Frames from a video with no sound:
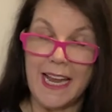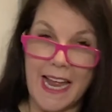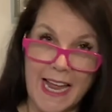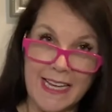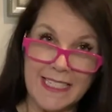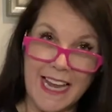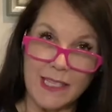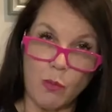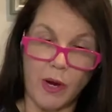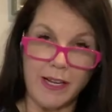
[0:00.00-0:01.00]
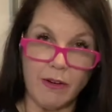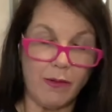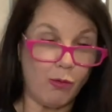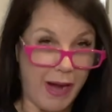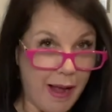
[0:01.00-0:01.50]
And as one
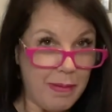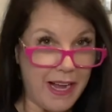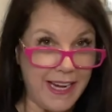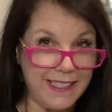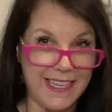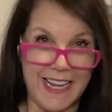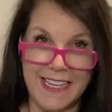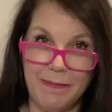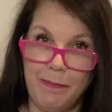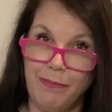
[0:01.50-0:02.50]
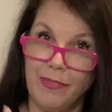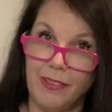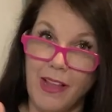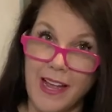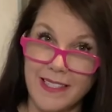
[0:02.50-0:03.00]
rabbi said,
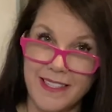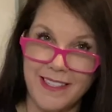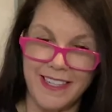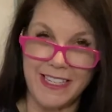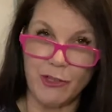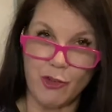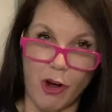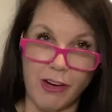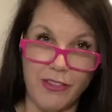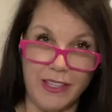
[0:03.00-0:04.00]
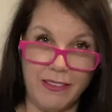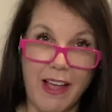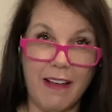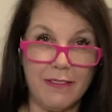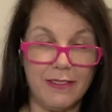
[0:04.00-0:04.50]
lust is stronger than
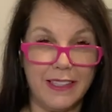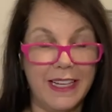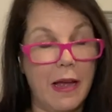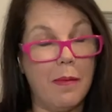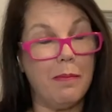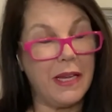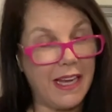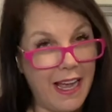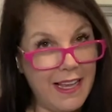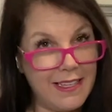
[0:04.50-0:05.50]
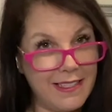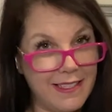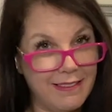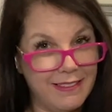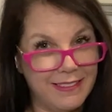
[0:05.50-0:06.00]
love because
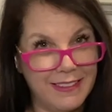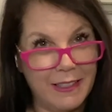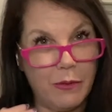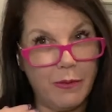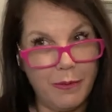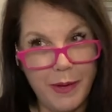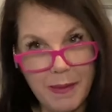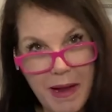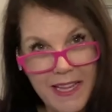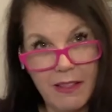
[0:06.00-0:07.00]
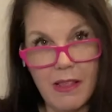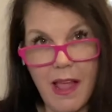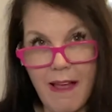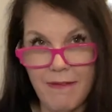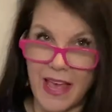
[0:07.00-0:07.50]
we might
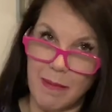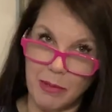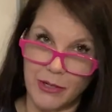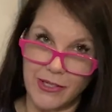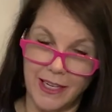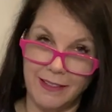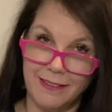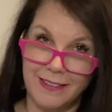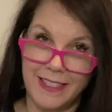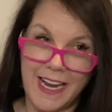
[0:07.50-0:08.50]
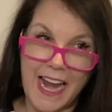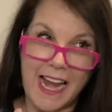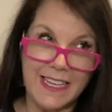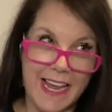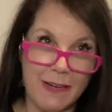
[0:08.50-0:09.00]
love that person
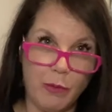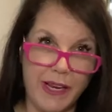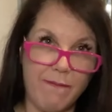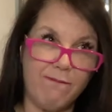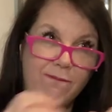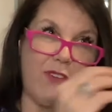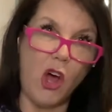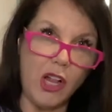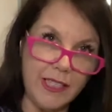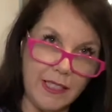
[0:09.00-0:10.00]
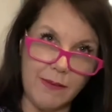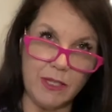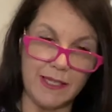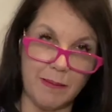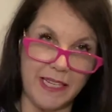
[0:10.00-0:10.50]
and yet we fall in love
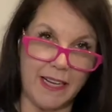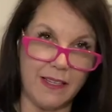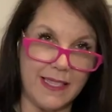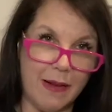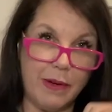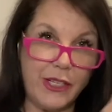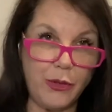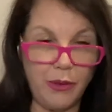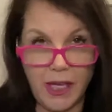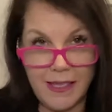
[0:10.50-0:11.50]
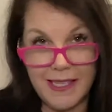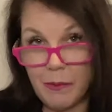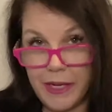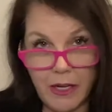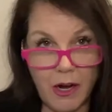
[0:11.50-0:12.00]
with somebody else and we do things that
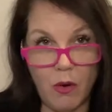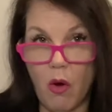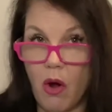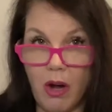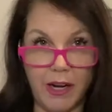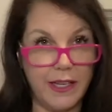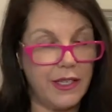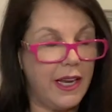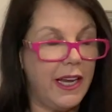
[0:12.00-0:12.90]
we know aren't,